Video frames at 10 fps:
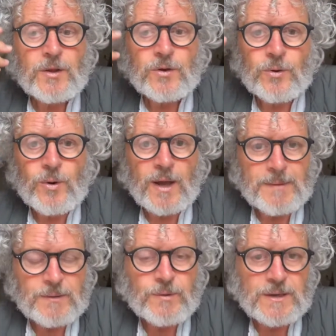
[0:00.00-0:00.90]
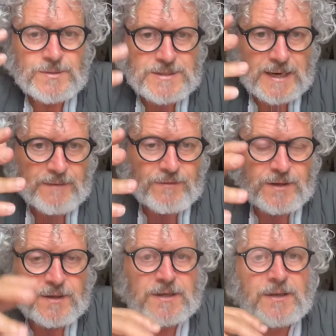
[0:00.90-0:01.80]
who I met when I was
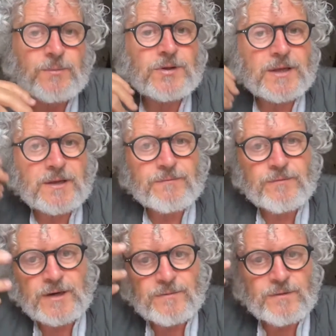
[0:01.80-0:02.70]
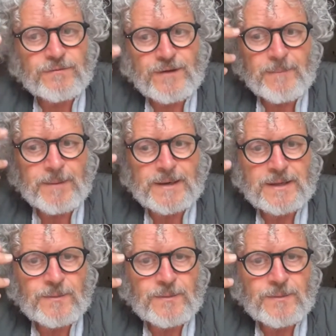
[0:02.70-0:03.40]
11, and he was like a friend of the family.